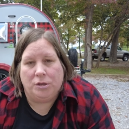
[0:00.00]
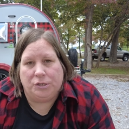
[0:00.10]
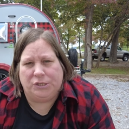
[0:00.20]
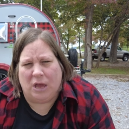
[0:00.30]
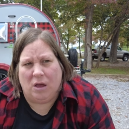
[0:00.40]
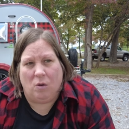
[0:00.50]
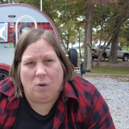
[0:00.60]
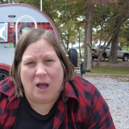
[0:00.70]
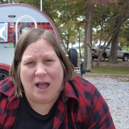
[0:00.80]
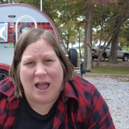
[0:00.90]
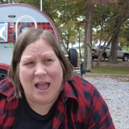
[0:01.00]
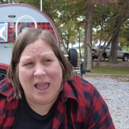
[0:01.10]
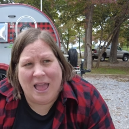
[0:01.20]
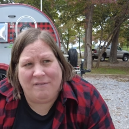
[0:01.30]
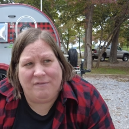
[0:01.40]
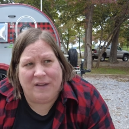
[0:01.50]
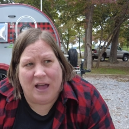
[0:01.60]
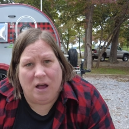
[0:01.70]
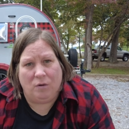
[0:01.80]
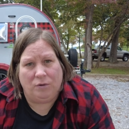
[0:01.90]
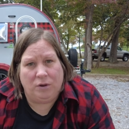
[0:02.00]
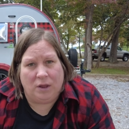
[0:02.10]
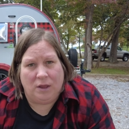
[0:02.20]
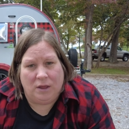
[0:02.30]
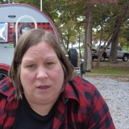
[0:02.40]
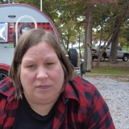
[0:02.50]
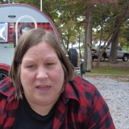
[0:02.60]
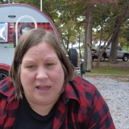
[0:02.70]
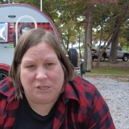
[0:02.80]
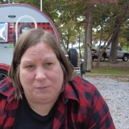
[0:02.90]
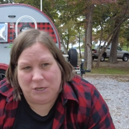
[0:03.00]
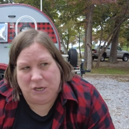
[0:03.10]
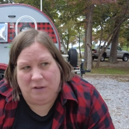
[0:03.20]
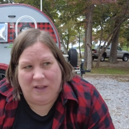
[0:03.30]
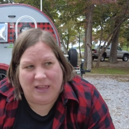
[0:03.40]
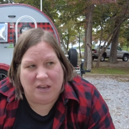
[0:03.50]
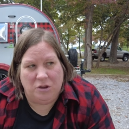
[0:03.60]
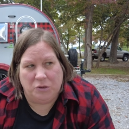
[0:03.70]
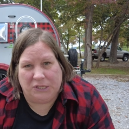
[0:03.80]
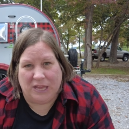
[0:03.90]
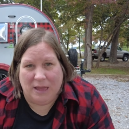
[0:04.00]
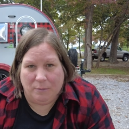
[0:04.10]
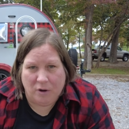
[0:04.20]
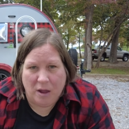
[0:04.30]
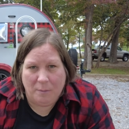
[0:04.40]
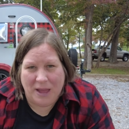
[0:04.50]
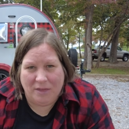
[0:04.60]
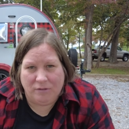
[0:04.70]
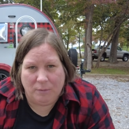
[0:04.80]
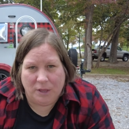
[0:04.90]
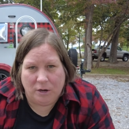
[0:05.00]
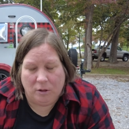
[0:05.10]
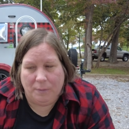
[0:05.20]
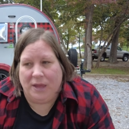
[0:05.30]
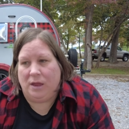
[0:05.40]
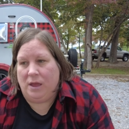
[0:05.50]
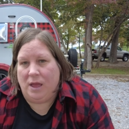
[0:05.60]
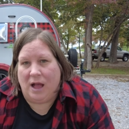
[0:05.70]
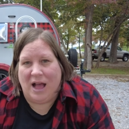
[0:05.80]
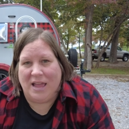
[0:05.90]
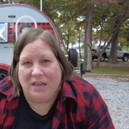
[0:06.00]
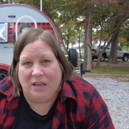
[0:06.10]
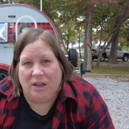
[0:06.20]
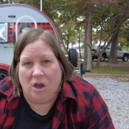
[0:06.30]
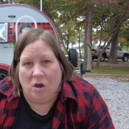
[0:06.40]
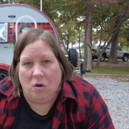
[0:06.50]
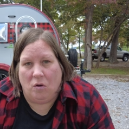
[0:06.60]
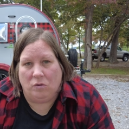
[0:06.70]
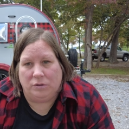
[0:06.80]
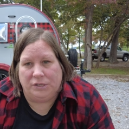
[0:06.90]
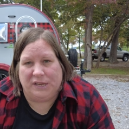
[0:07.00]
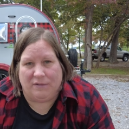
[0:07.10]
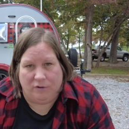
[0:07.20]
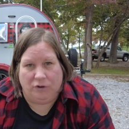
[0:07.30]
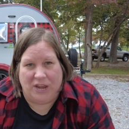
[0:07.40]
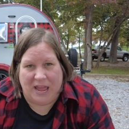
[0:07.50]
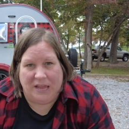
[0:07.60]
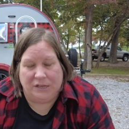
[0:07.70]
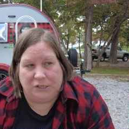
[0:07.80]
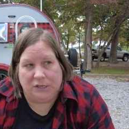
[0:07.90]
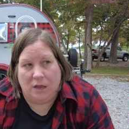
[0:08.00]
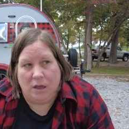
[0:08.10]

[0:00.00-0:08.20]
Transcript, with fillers: So I have found that, especially if I can use the campground bathroom a little bit, I can go several days.